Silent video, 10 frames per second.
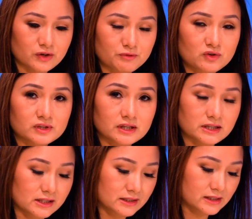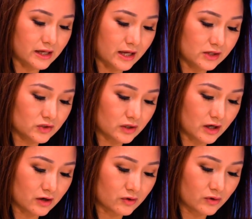I'm using D C H
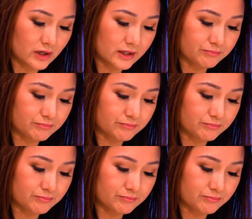acrylic